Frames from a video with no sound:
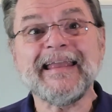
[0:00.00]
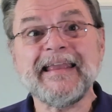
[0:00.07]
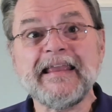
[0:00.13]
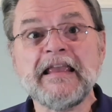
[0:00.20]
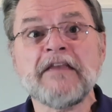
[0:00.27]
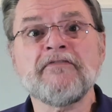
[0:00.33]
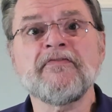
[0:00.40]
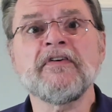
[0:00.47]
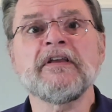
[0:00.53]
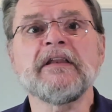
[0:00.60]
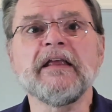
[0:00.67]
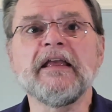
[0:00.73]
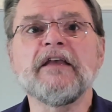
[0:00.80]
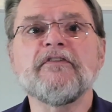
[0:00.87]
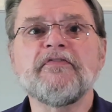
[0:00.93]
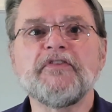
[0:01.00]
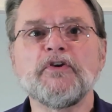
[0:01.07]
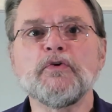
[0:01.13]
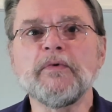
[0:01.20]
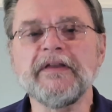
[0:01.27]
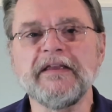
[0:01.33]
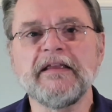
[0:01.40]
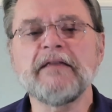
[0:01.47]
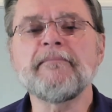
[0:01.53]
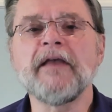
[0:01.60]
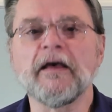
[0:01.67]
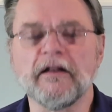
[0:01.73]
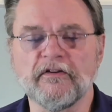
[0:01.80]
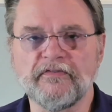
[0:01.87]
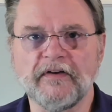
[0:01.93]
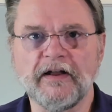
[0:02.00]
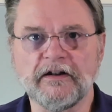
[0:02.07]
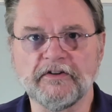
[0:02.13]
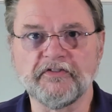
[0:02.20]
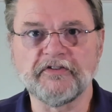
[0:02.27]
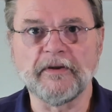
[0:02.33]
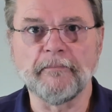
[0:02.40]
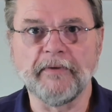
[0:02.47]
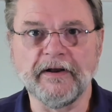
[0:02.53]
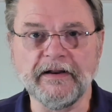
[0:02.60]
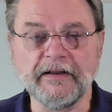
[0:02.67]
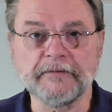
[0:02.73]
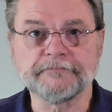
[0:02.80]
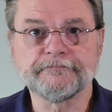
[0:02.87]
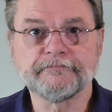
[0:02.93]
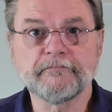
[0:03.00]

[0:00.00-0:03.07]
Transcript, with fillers: Even if you email a file to somebody,